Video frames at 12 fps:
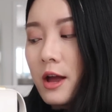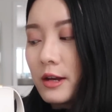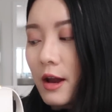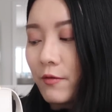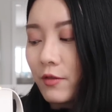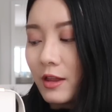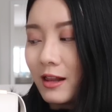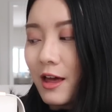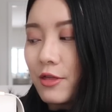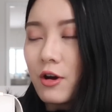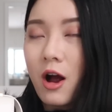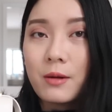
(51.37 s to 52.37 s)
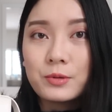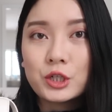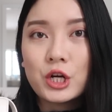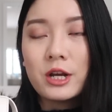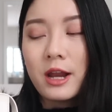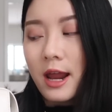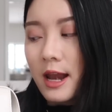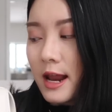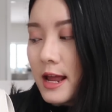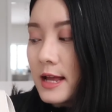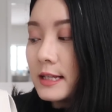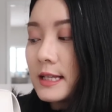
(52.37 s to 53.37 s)
Now for the leather option, it
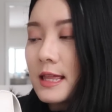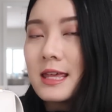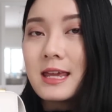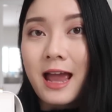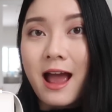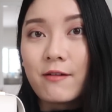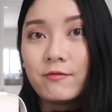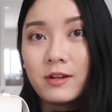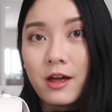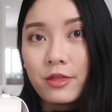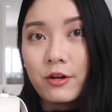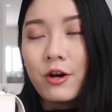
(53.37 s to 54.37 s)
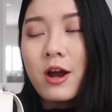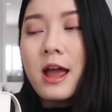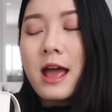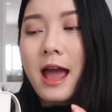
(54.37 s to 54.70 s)
is the calf leather,